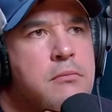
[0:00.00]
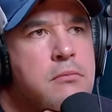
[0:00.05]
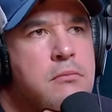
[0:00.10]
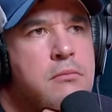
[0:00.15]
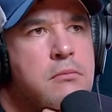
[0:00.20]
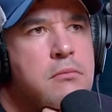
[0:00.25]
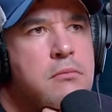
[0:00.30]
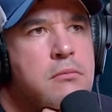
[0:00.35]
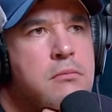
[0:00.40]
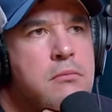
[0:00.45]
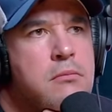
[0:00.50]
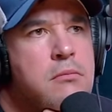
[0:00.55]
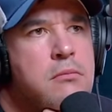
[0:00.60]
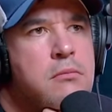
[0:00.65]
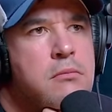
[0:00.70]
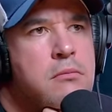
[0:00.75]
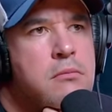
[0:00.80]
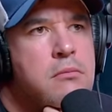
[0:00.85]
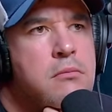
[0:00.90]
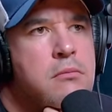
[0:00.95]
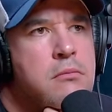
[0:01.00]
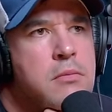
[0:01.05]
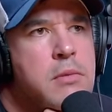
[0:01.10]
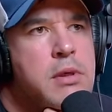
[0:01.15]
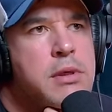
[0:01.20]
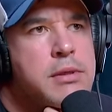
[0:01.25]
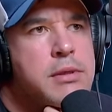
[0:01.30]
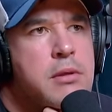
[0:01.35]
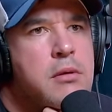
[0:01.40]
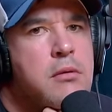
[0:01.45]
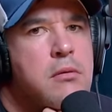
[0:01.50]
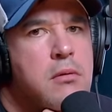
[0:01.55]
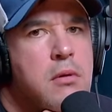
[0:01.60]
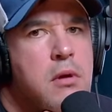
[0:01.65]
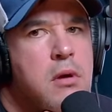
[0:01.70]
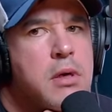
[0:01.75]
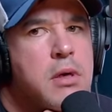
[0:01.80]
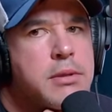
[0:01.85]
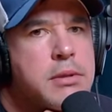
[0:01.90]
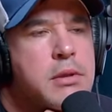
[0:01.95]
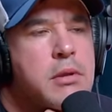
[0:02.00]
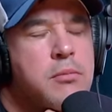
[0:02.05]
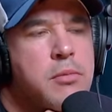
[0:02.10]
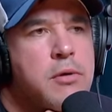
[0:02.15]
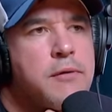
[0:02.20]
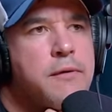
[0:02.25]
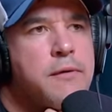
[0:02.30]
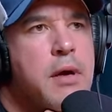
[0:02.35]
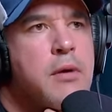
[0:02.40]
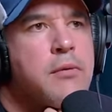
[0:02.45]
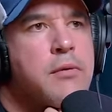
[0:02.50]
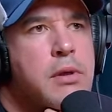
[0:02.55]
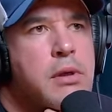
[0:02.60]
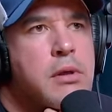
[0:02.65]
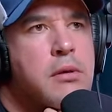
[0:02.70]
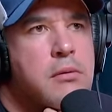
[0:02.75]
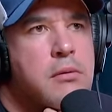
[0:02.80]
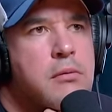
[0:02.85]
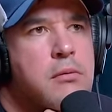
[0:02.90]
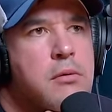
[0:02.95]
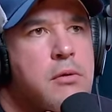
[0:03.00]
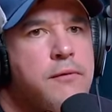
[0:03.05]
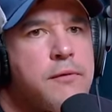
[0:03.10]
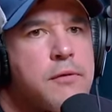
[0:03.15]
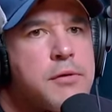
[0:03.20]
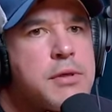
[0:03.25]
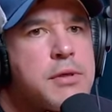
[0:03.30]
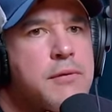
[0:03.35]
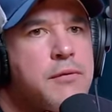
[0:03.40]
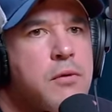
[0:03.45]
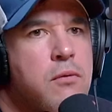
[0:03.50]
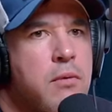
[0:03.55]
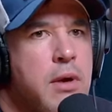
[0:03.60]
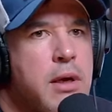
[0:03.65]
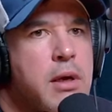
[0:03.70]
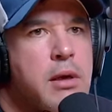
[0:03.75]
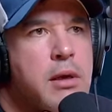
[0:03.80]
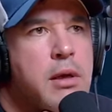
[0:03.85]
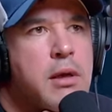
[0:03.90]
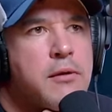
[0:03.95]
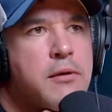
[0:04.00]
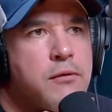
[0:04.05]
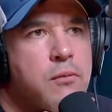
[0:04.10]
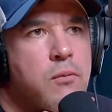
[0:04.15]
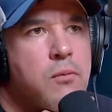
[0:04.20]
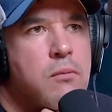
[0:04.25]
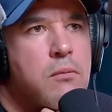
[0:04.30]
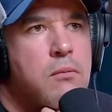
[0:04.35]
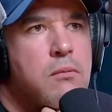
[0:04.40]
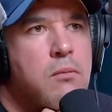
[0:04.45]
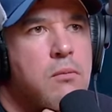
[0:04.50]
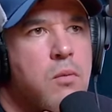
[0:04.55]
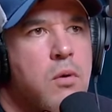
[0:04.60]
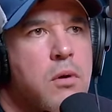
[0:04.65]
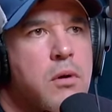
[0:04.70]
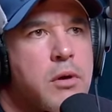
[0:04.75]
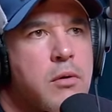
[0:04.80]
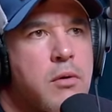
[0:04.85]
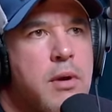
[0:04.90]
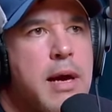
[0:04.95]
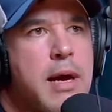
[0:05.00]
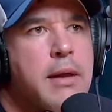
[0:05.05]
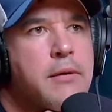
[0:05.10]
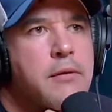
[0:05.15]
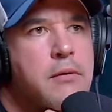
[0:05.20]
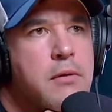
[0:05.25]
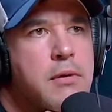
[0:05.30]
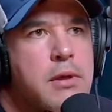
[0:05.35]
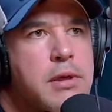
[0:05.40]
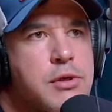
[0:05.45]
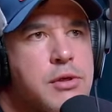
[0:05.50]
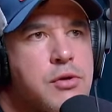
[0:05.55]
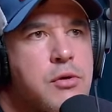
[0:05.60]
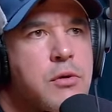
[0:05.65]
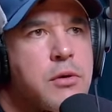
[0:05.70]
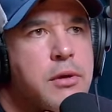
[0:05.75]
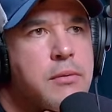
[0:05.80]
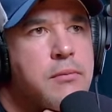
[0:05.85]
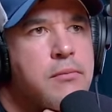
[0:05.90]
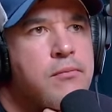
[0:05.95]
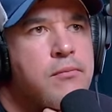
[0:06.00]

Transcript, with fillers: Yes. Things that are lost can be found again. Yeah. You first have to recognize where you're at in that journey.